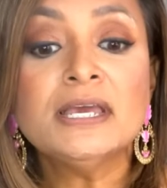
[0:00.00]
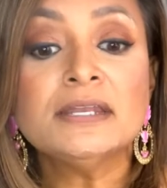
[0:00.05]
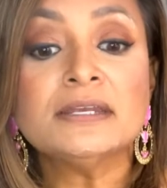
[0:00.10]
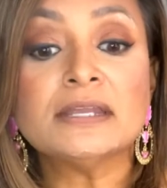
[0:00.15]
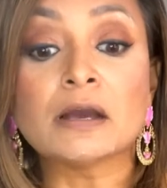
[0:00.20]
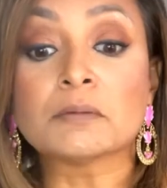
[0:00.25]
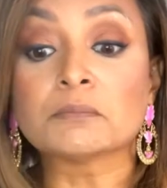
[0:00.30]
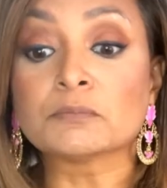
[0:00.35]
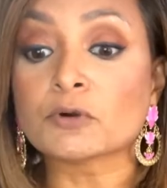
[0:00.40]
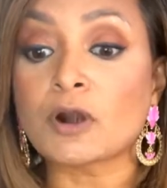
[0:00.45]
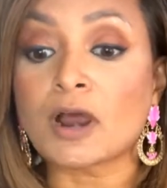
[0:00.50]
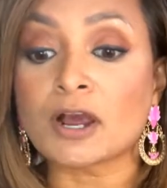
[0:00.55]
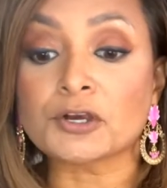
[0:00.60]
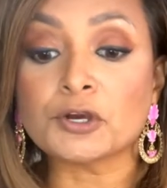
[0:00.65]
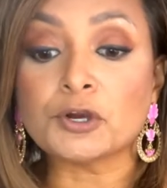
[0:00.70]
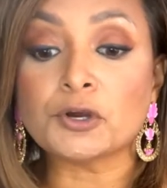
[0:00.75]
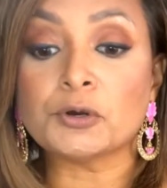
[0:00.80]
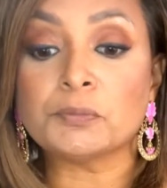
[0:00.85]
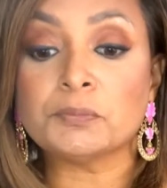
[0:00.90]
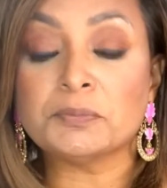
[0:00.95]
Now,
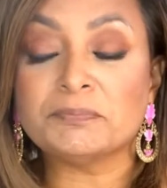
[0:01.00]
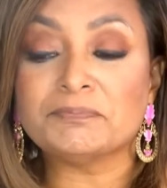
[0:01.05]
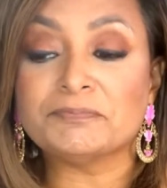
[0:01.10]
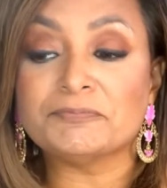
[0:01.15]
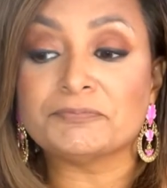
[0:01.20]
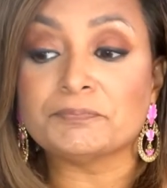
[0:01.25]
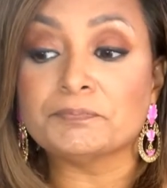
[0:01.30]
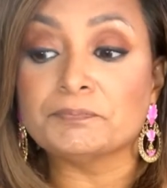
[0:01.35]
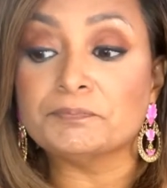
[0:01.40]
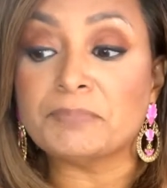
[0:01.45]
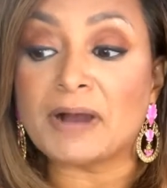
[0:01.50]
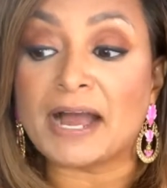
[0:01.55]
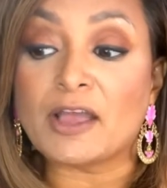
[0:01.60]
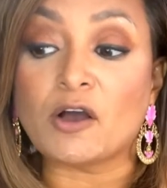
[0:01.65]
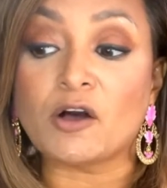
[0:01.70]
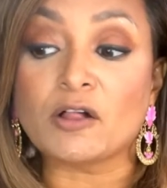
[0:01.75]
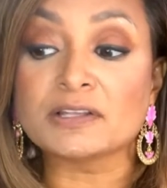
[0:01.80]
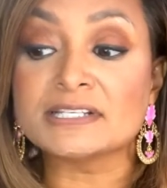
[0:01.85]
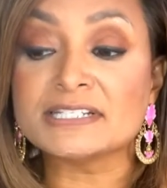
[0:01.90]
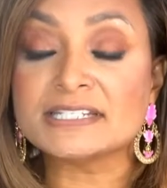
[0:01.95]
Morocco, by
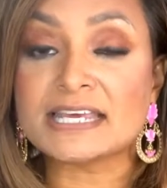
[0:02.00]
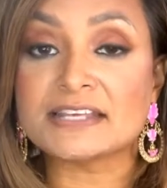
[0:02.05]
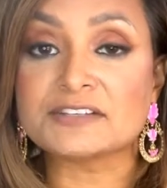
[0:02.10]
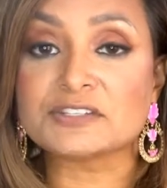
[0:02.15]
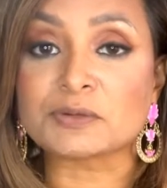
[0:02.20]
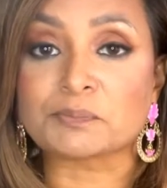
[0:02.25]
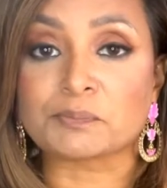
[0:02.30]
all intents